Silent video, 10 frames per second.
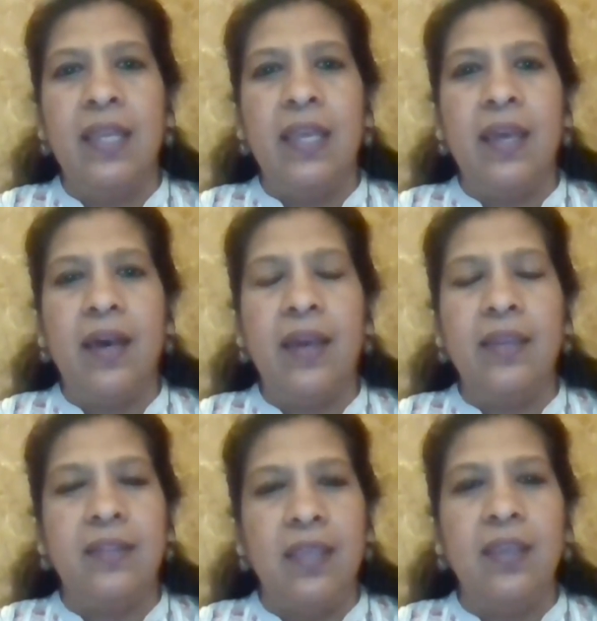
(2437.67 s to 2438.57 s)

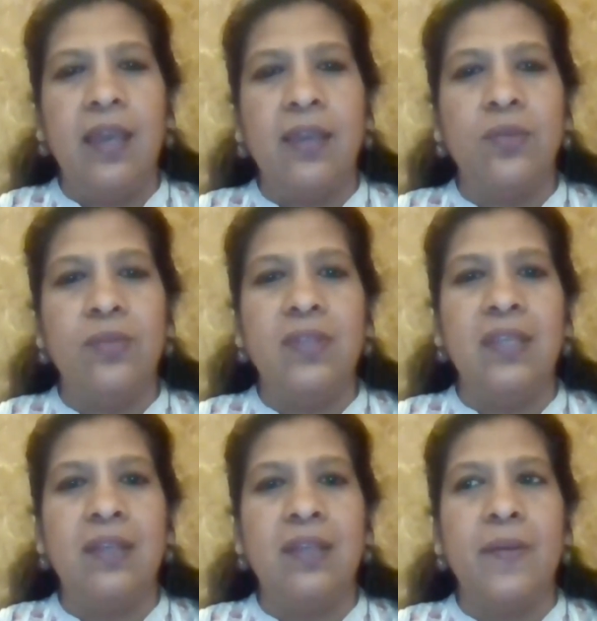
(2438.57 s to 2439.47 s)
I think I could
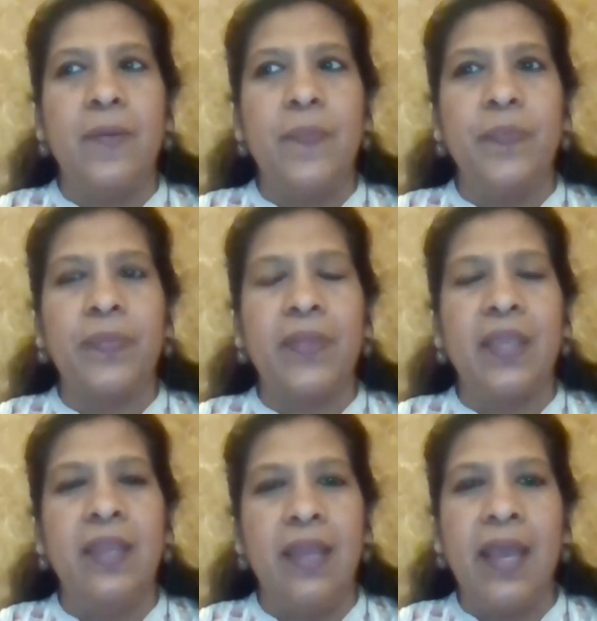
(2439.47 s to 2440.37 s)

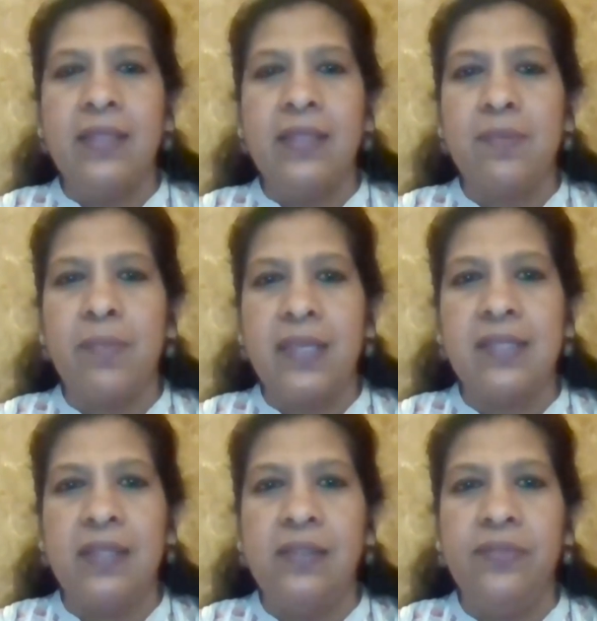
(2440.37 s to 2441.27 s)
enhance
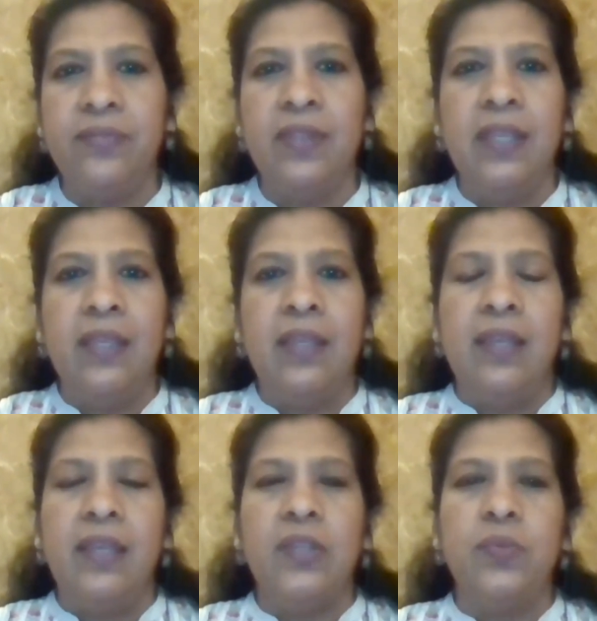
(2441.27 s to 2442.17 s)
myself.
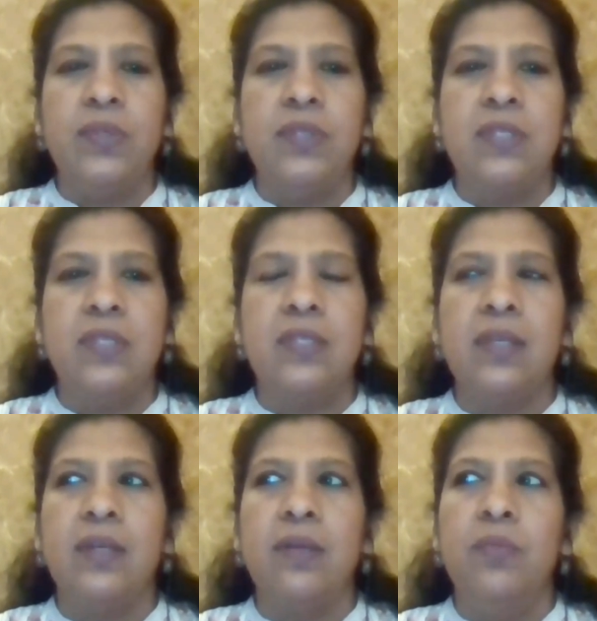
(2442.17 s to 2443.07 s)
It was
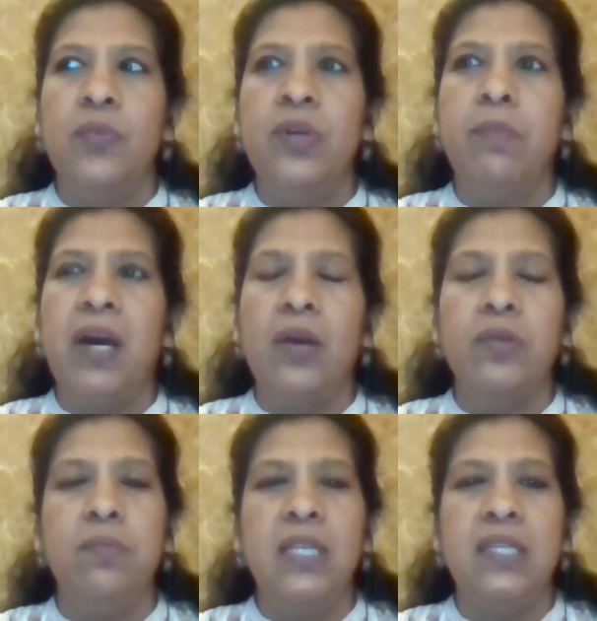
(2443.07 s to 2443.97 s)
more
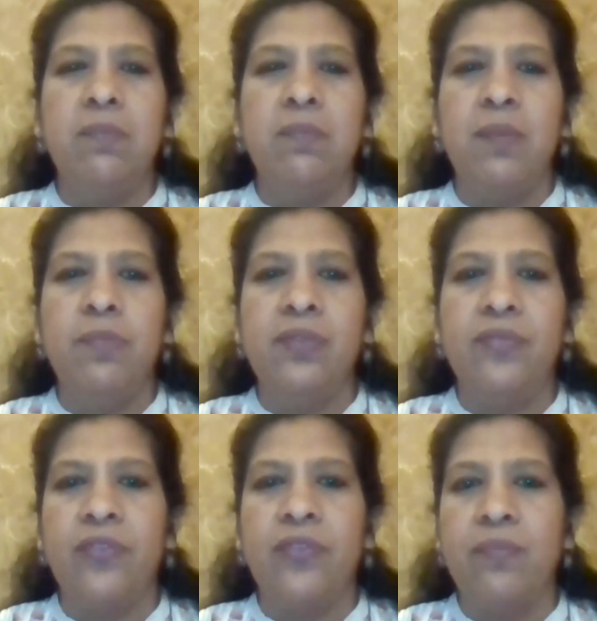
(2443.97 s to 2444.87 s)
about meeting people
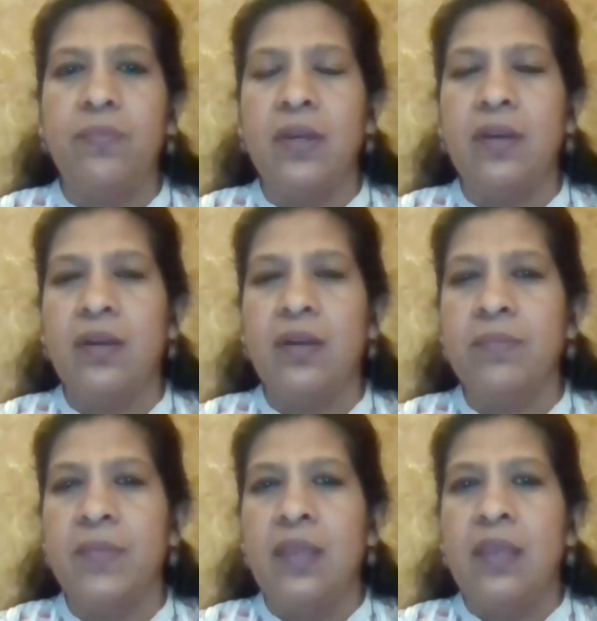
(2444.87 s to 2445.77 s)
from
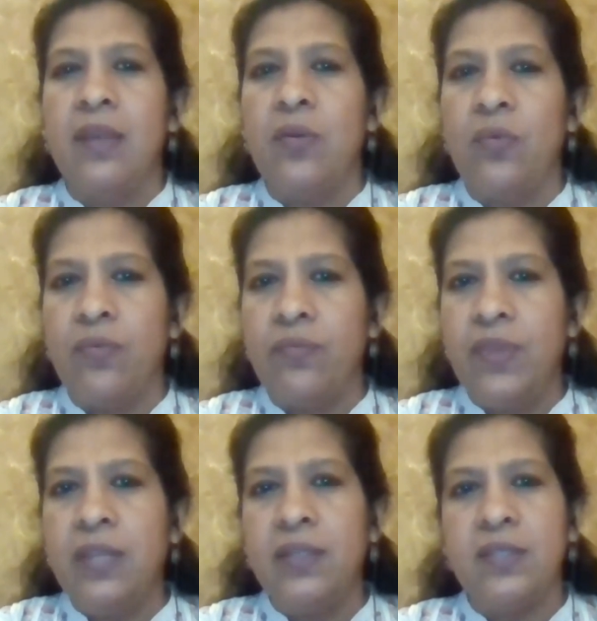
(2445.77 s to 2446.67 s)

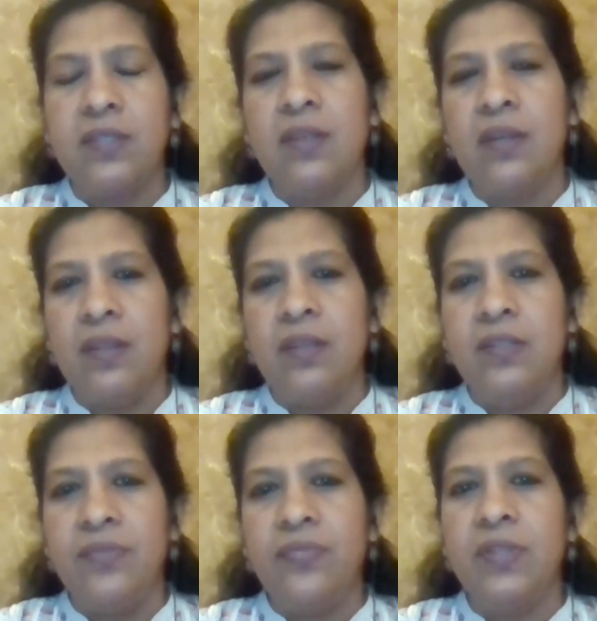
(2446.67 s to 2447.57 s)
various
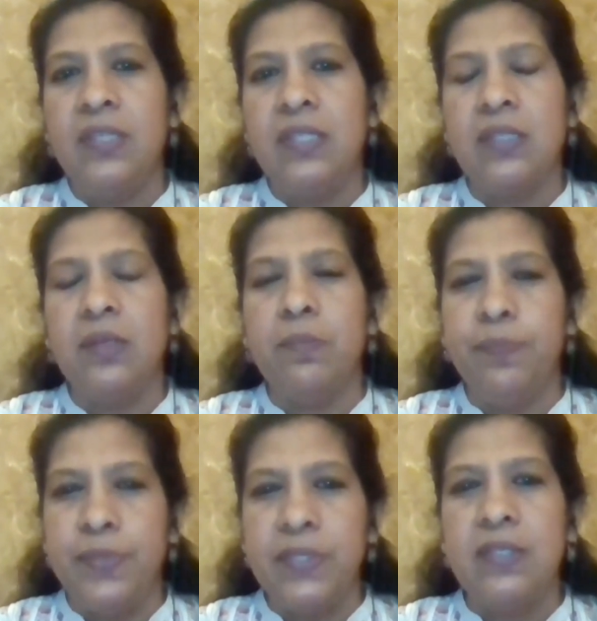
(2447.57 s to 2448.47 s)
different
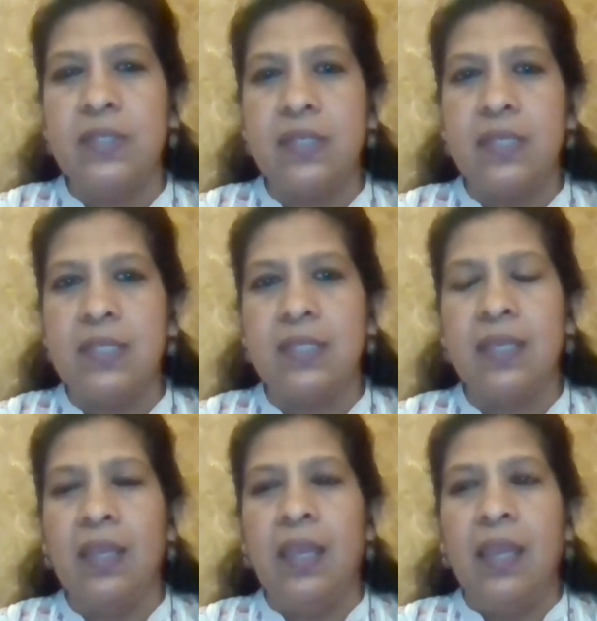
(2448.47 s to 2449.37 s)
businesses
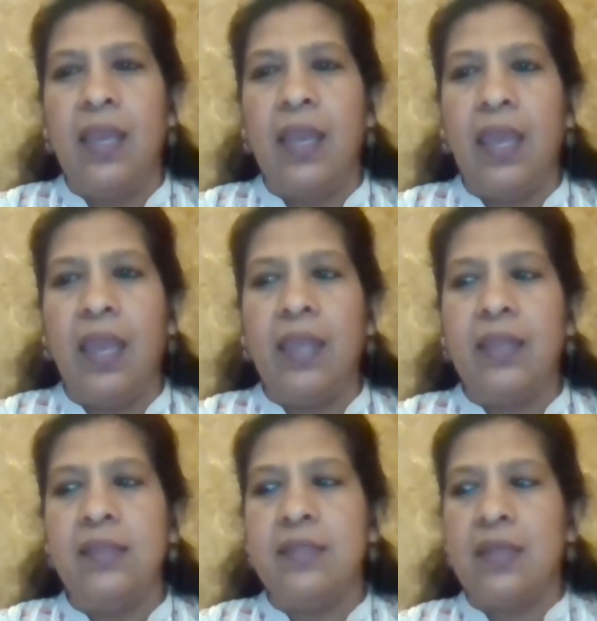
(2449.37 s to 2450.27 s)

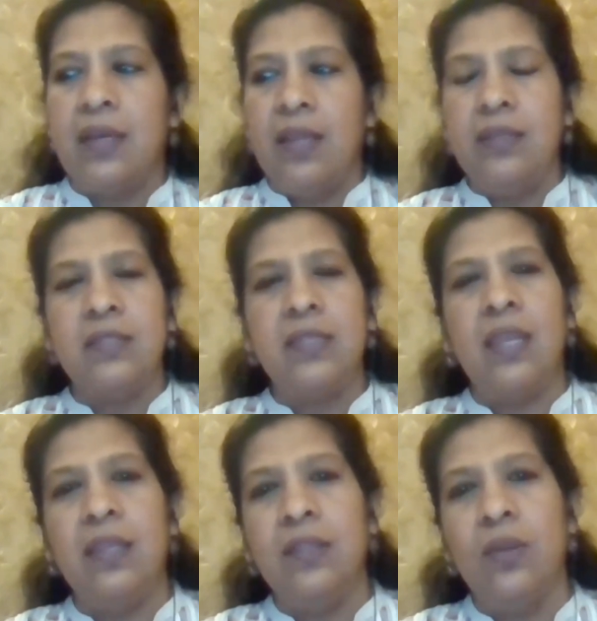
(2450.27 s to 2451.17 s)
and
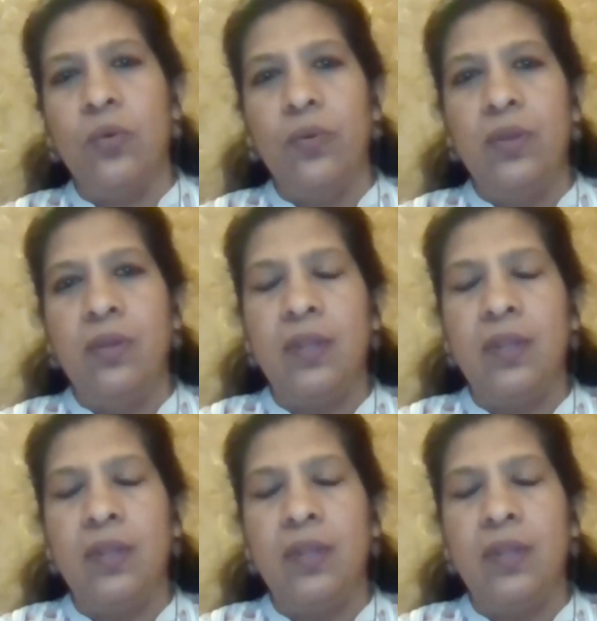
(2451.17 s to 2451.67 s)
understanding the whole,